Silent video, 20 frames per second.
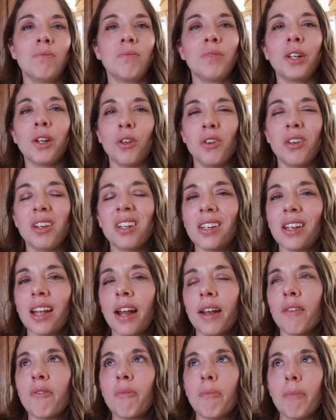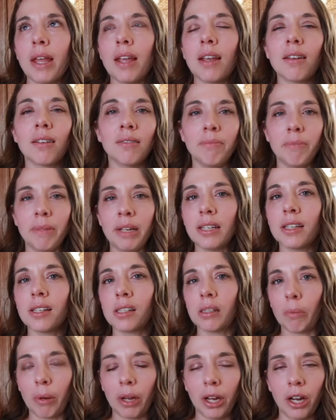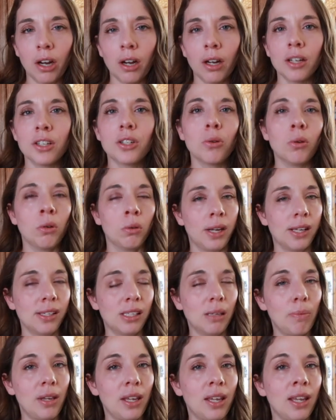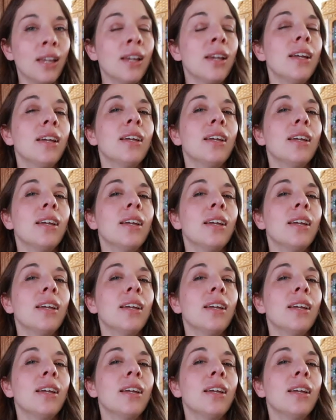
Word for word: you know, you can kind of make meat disappear into a recipe